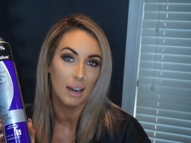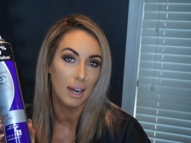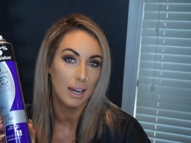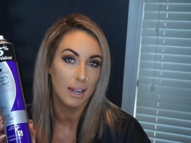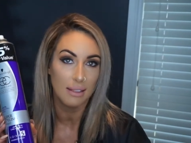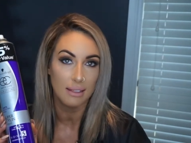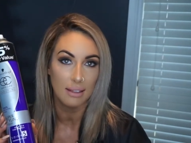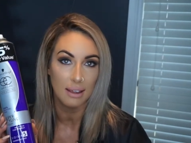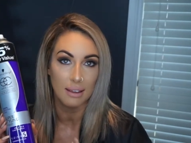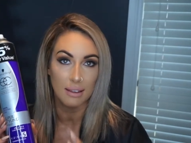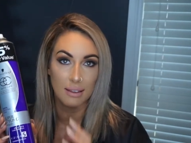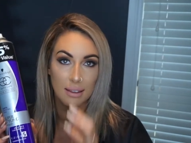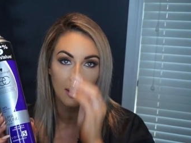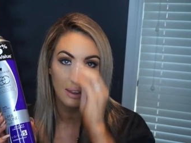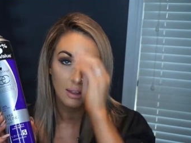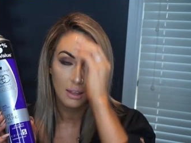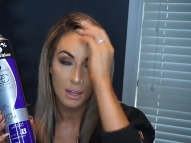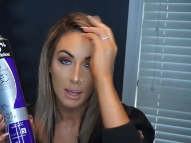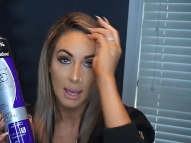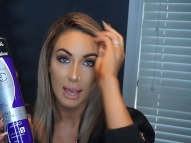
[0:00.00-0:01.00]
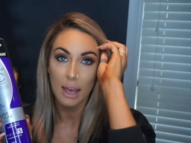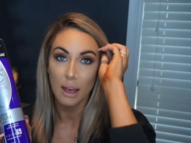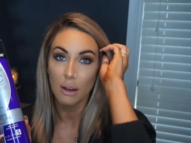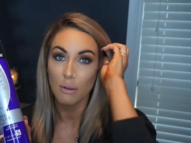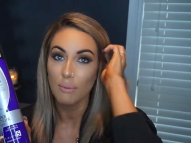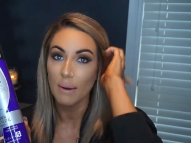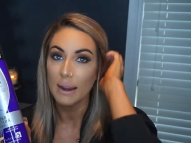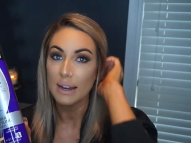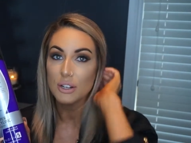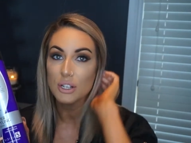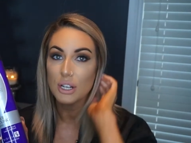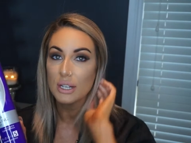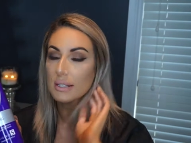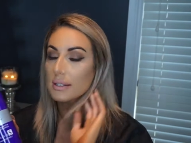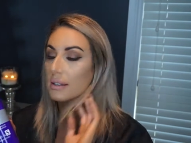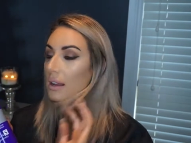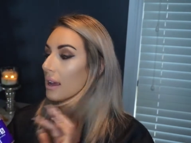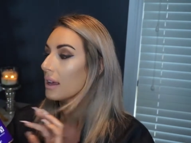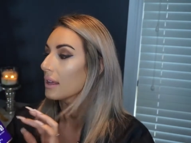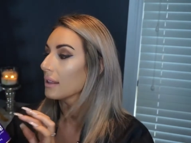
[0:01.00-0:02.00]
anything
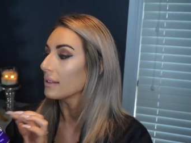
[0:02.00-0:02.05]
outrageous.